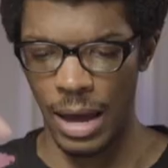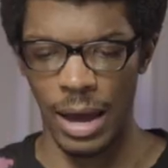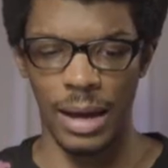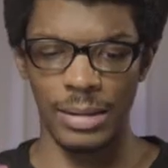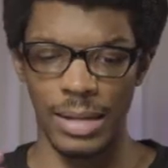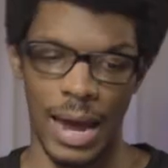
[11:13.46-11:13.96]

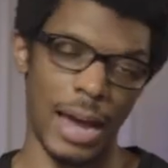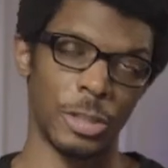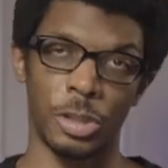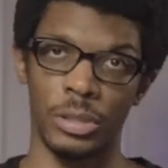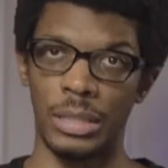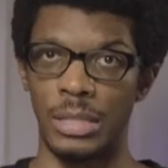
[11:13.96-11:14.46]
and
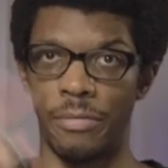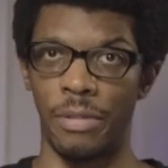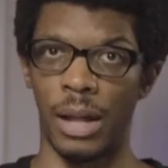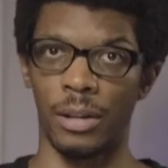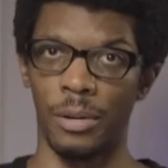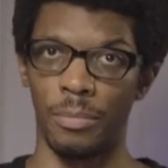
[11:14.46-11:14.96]
actually
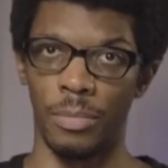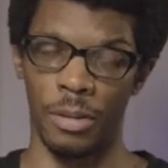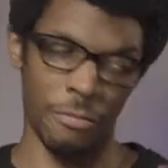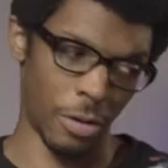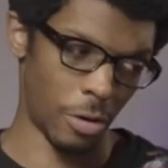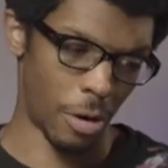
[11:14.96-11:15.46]
develop the
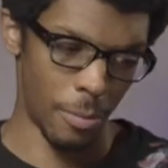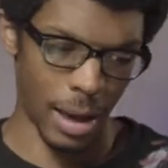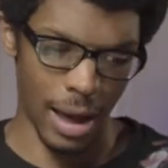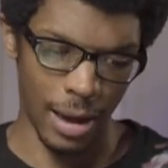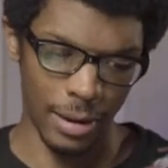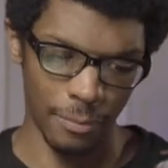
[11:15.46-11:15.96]
photo
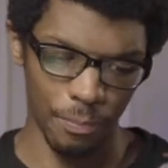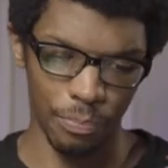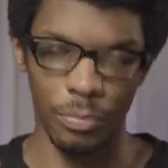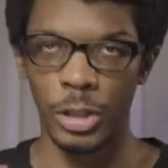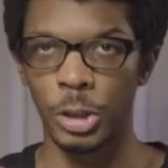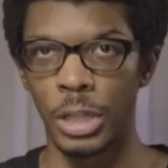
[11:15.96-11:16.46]
by
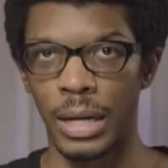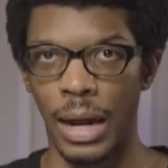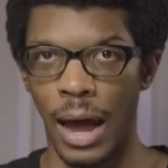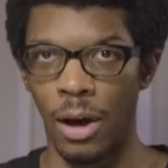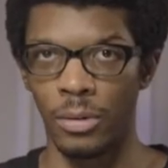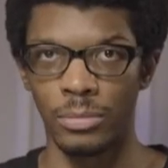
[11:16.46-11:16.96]
pushing it
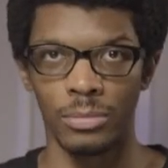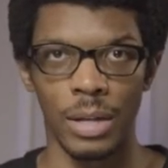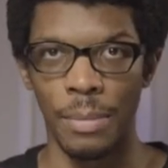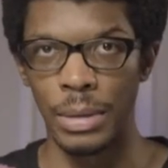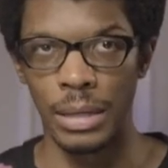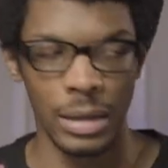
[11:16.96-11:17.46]
out
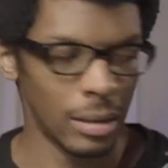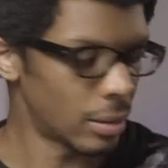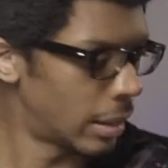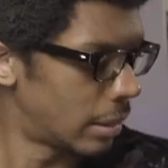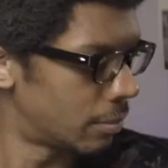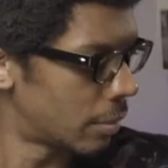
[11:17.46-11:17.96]

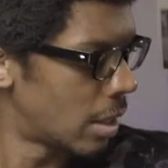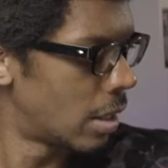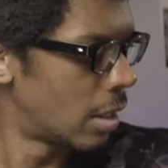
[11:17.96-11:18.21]
immediately.